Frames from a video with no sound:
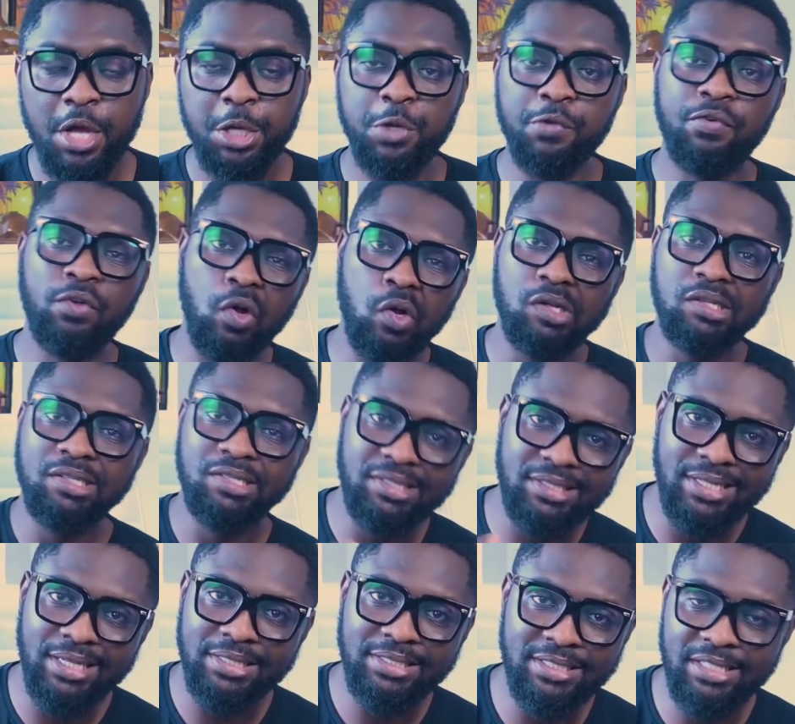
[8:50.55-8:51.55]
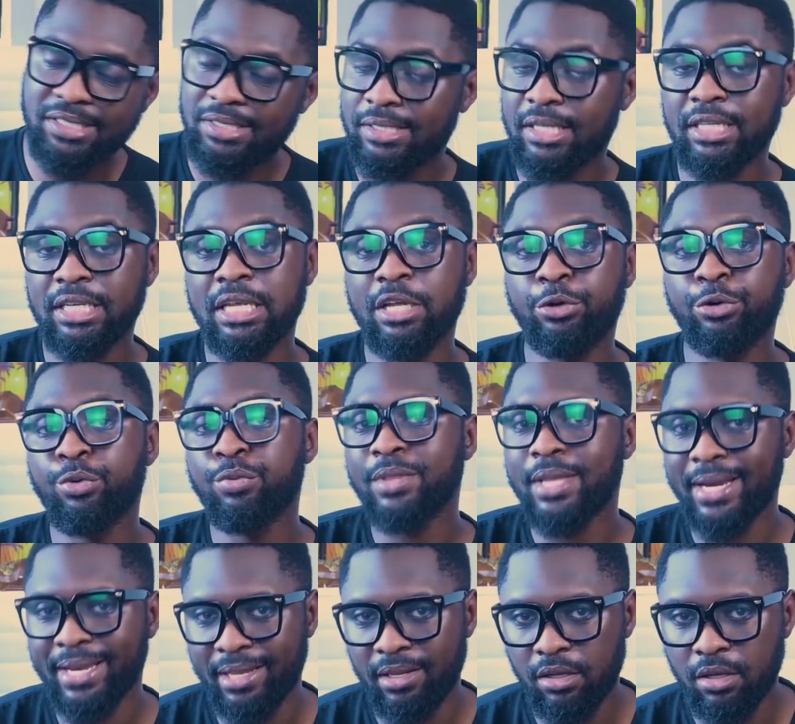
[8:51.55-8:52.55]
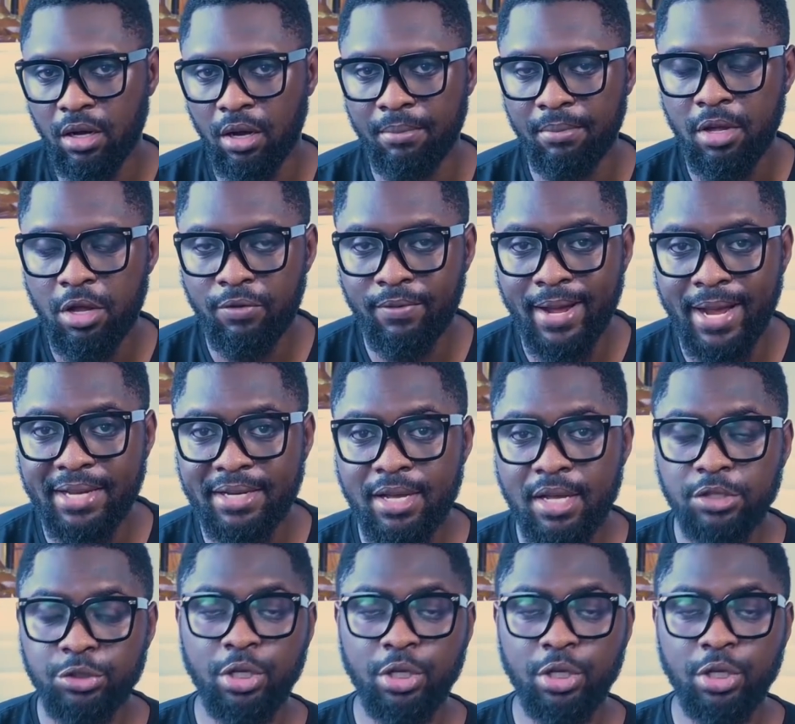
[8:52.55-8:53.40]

you've consistently grown that income, right?